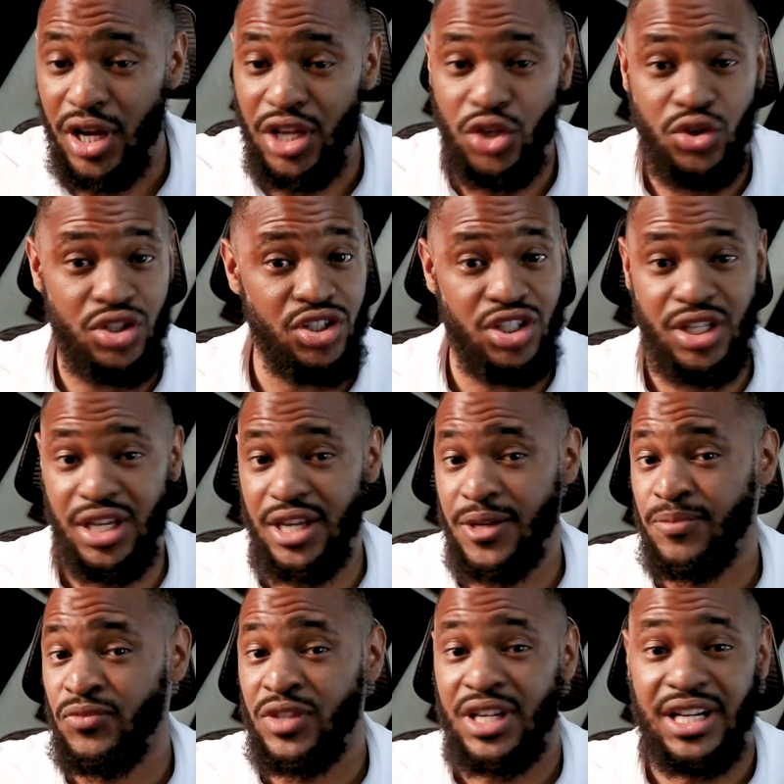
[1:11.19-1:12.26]
And you can
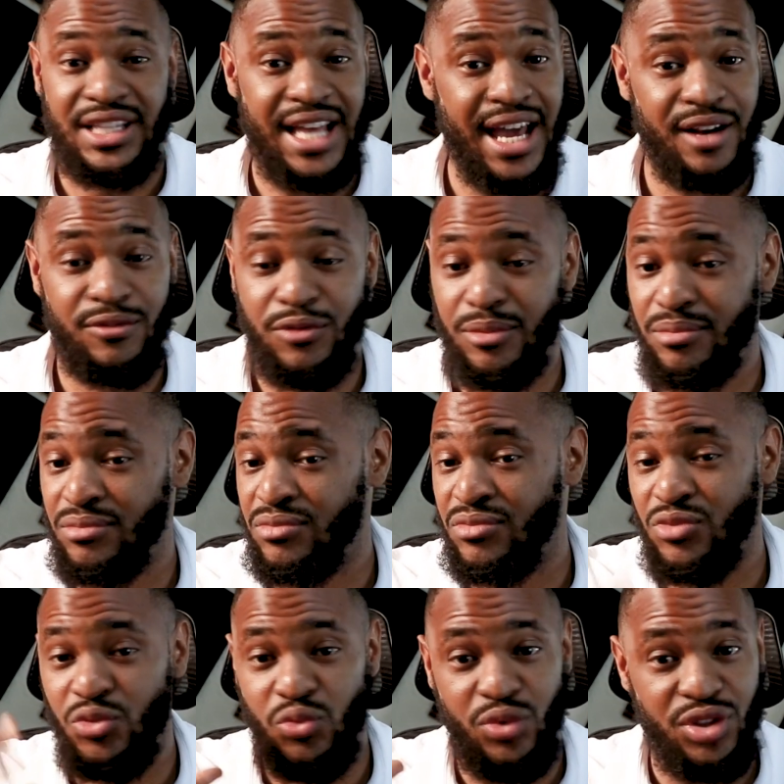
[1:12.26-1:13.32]
see a lot of them
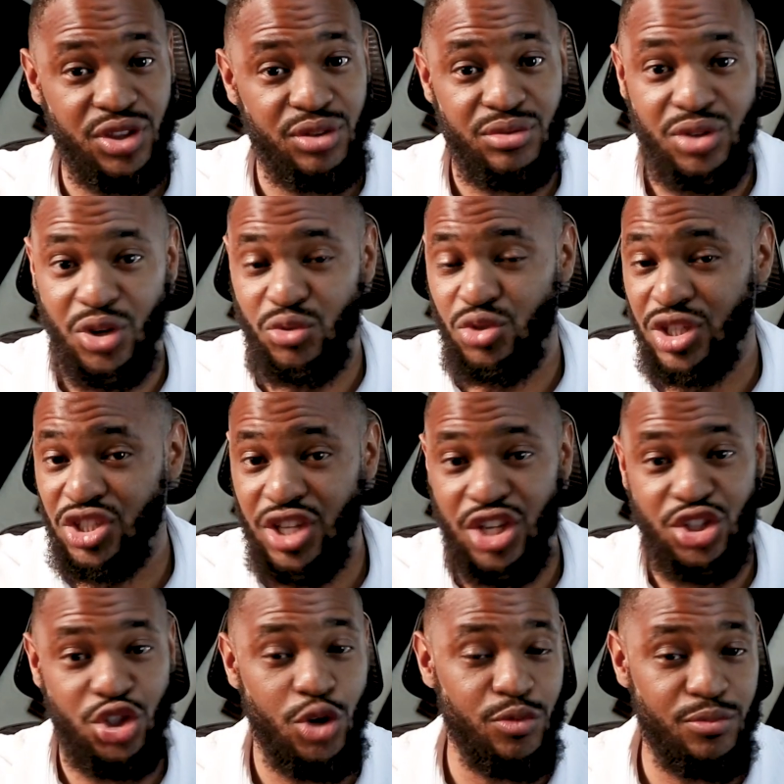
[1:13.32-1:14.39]
with
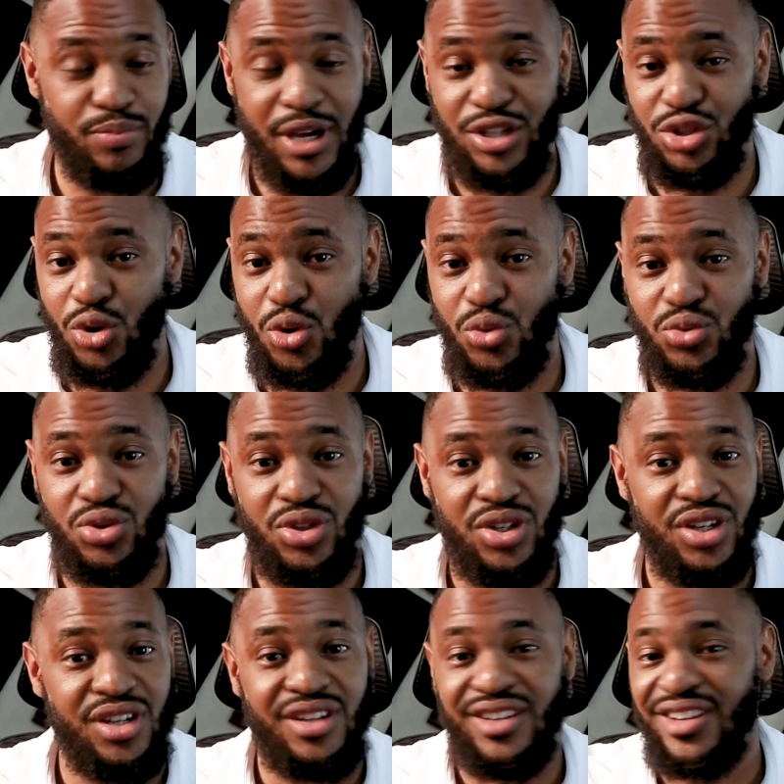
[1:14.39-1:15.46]
exchanging Cuban pesos,
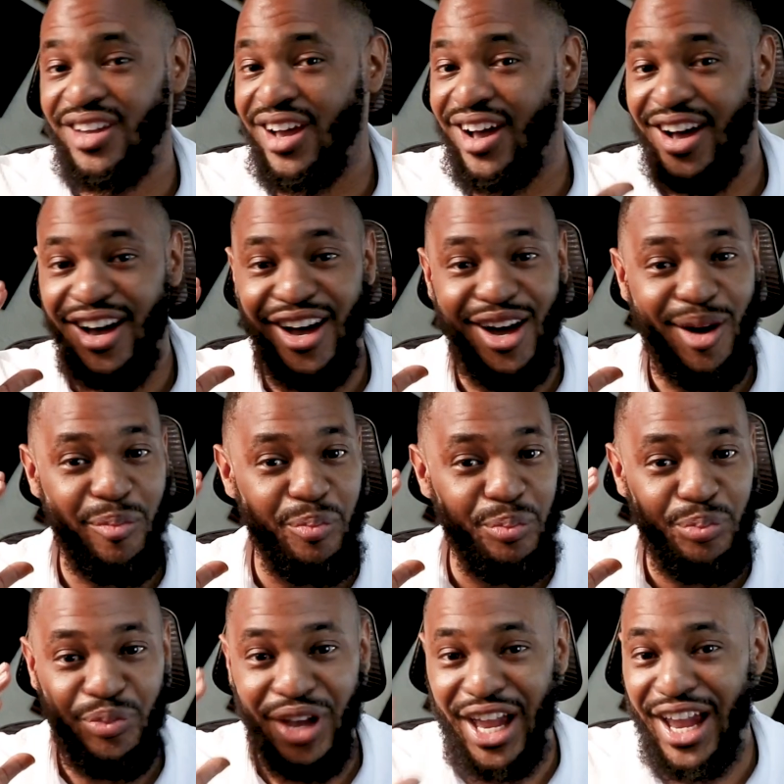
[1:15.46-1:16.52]

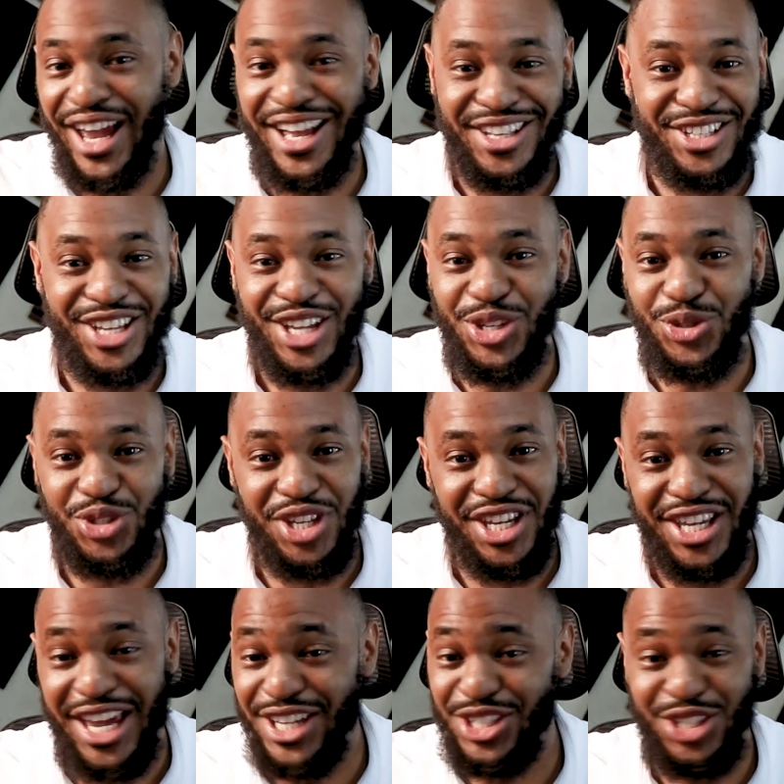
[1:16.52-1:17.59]
and you're
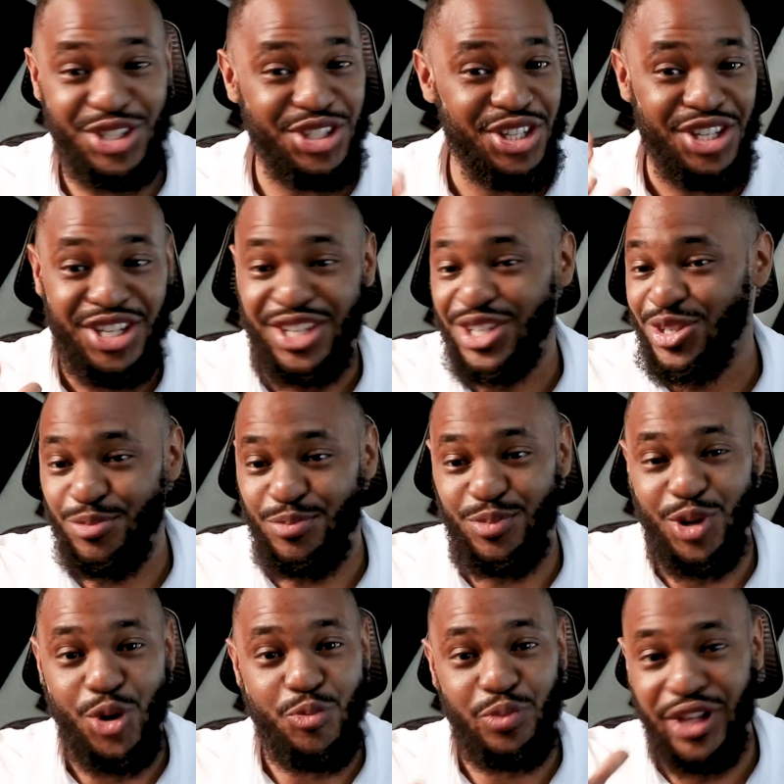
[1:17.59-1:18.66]
seeing Haitians
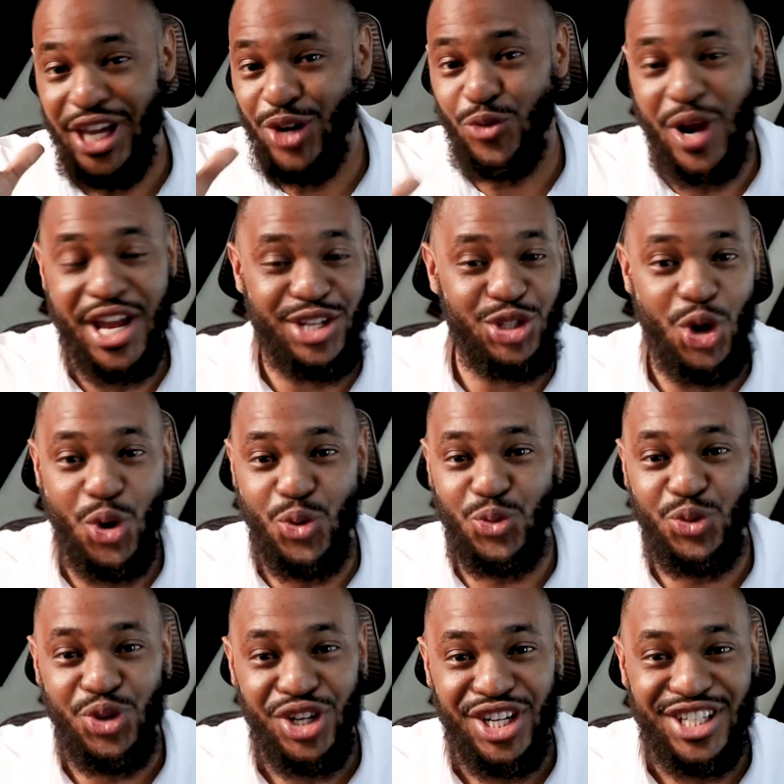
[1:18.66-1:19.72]
playing
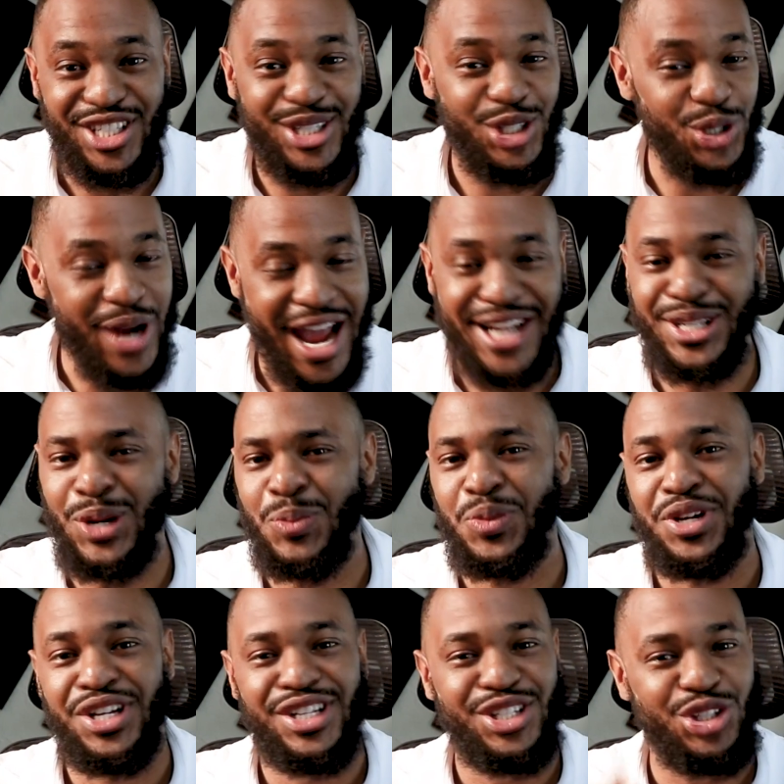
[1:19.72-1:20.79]
reggaeton to attract them,
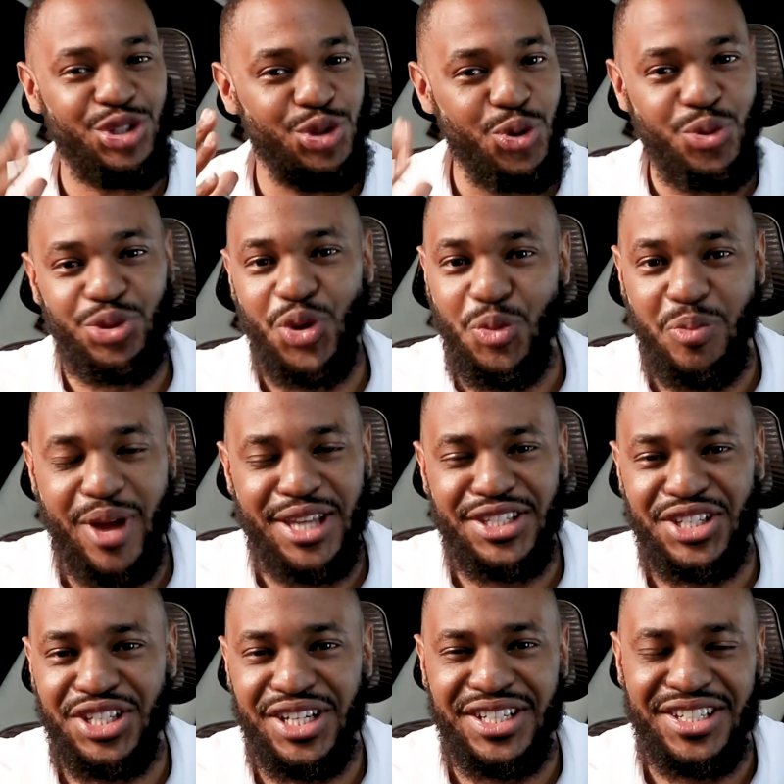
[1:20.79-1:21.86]
doing their
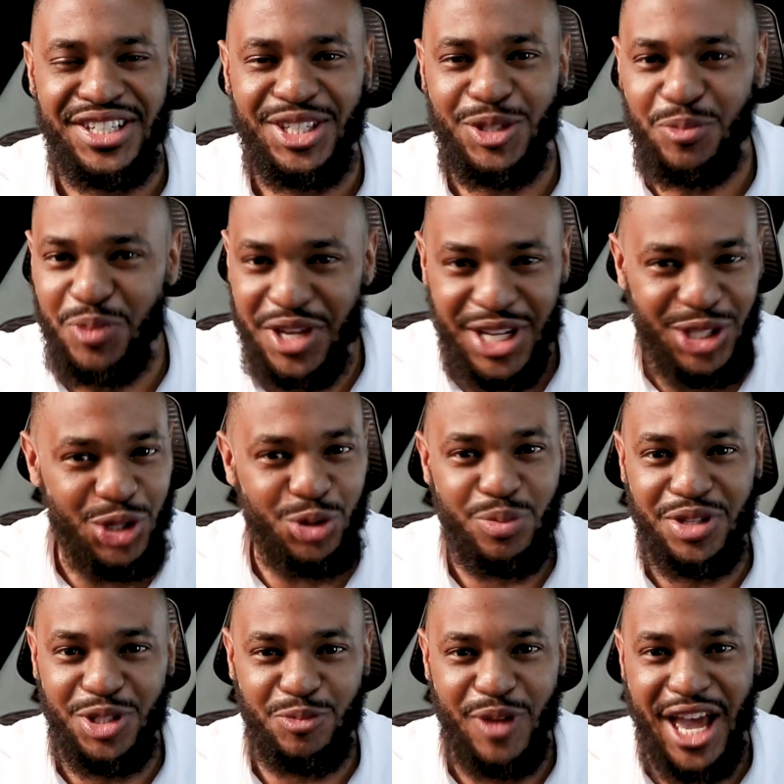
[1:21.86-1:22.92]
best to speak a little
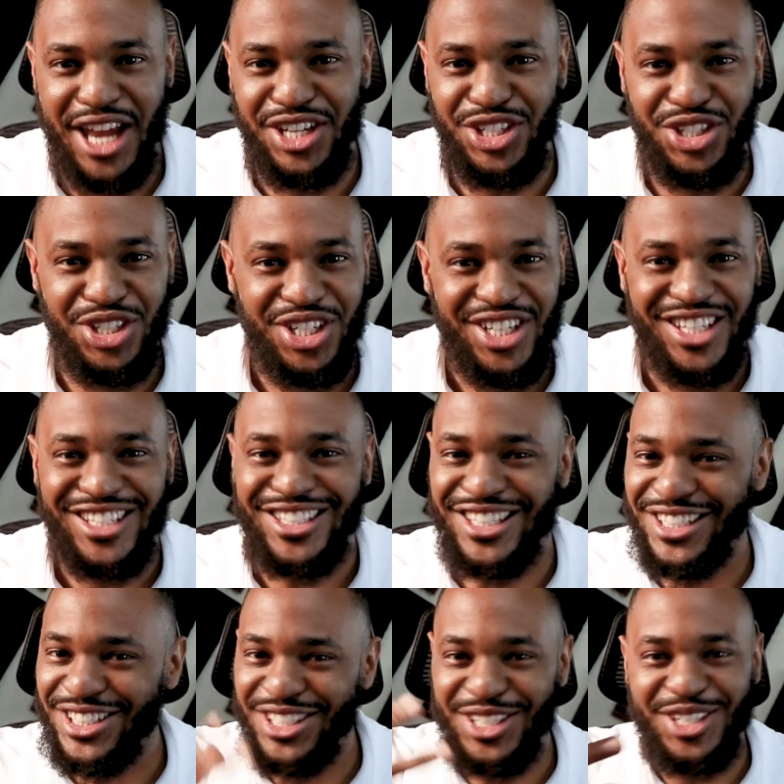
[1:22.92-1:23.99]
bit of Spanish
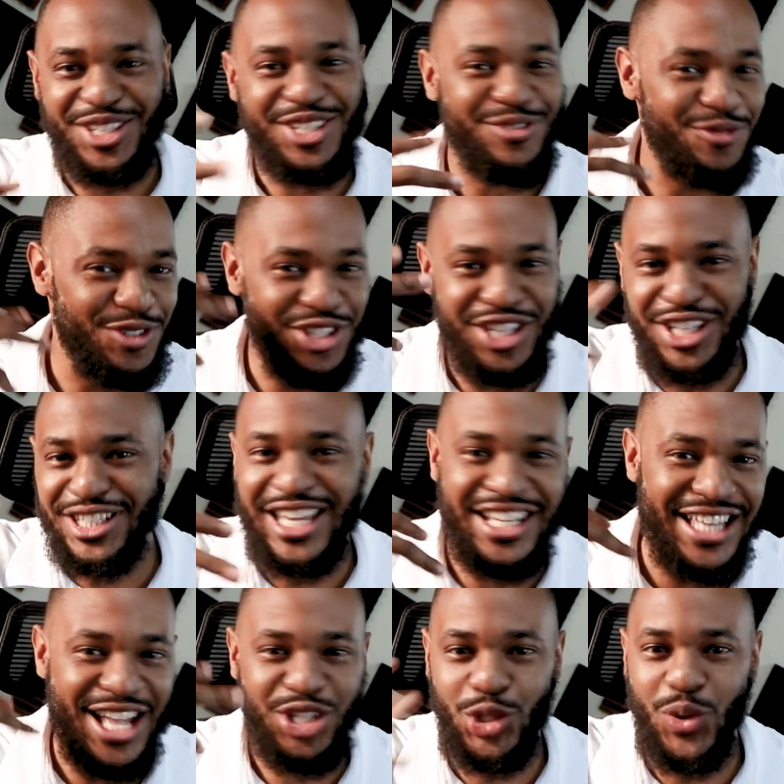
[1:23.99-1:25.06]
to
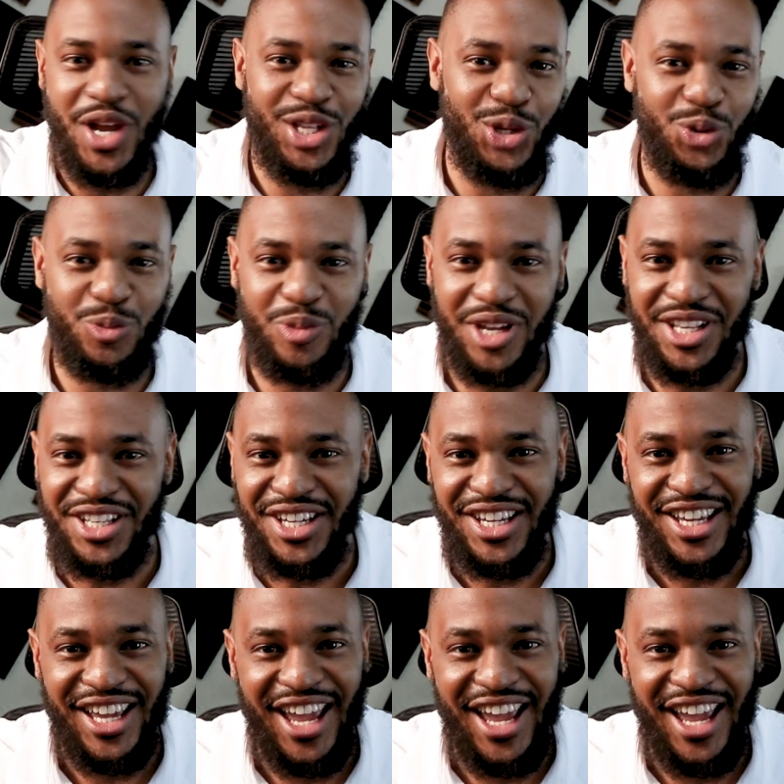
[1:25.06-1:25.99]
facilitate that trade a little bit.